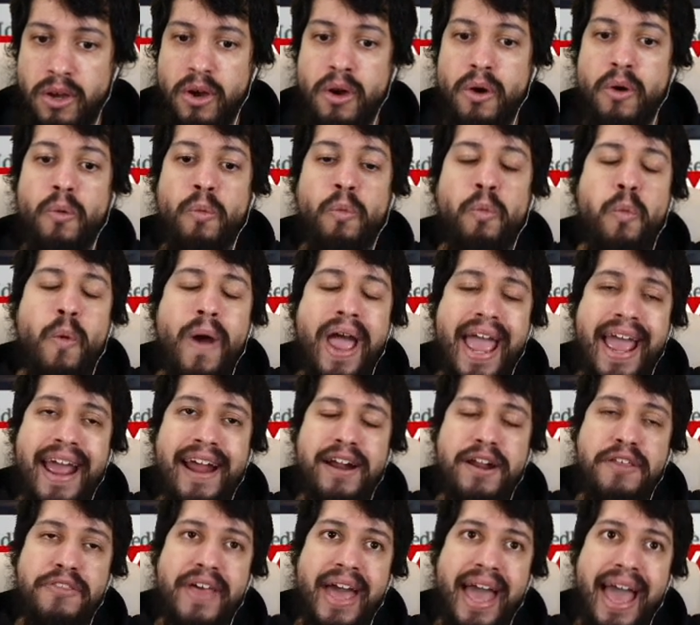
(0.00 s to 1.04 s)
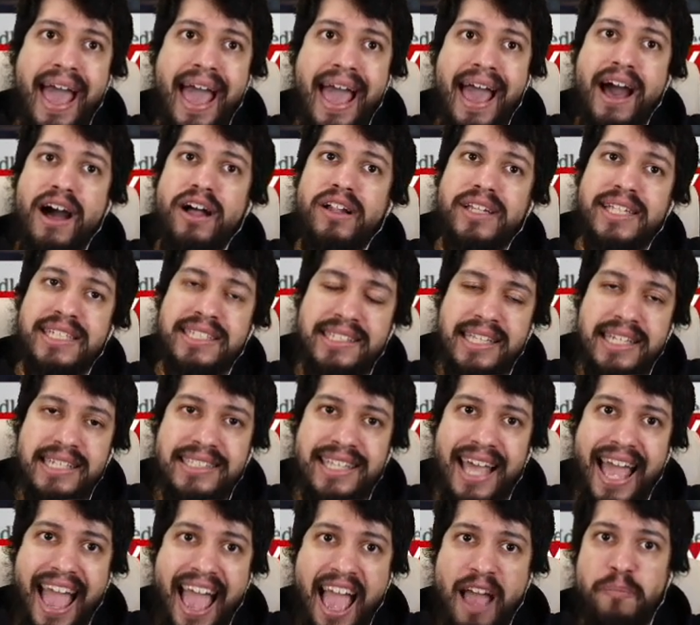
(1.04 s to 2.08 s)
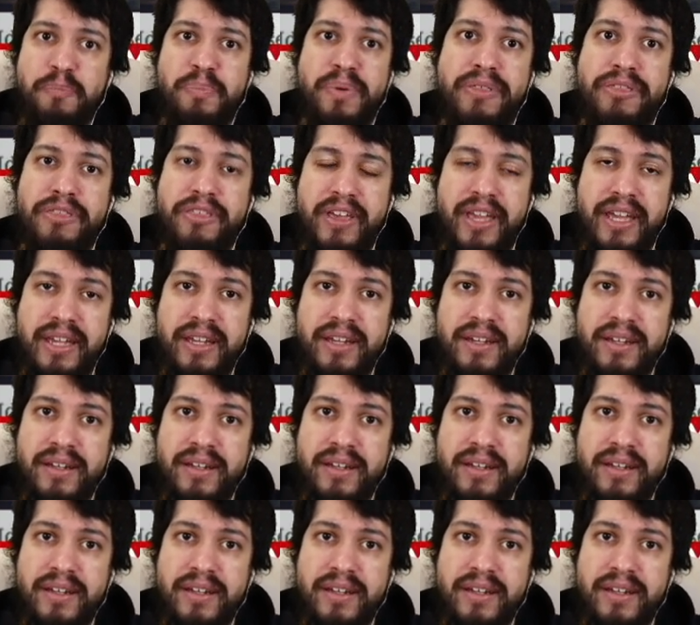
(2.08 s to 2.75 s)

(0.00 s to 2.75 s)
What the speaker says: Where the hell is this empathy